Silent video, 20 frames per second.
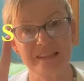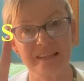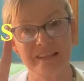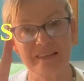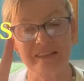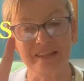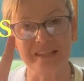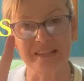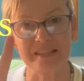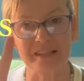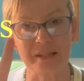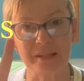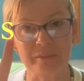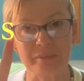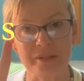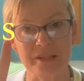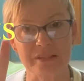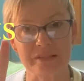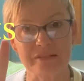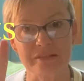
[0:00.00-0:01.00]
these
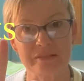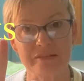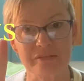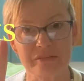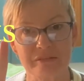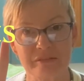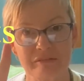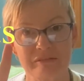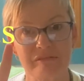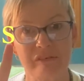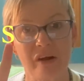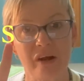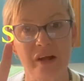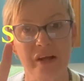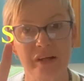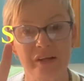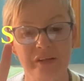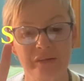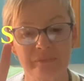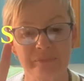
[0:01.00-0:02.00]
elements:
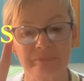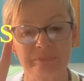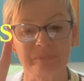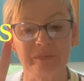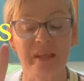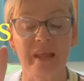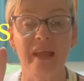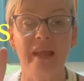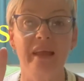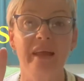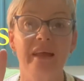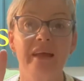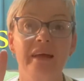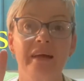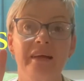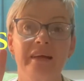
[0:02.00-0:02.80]
fire, air,